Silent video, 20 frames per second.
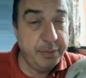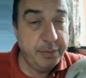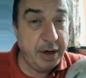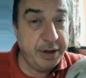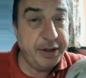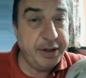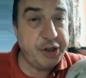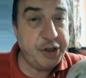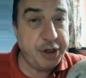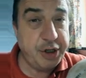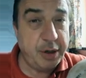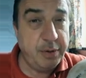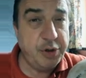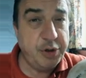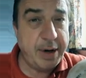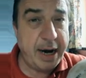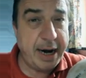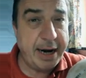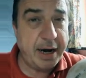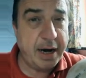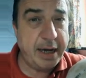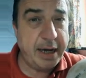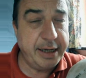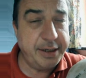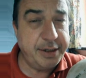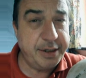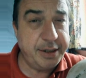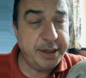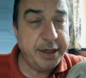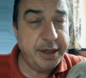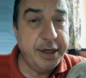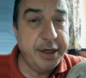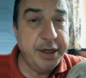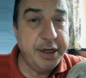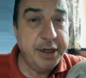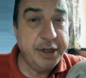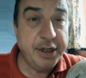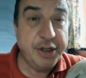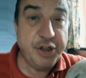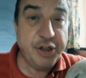when the stones are analysed,
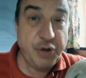there's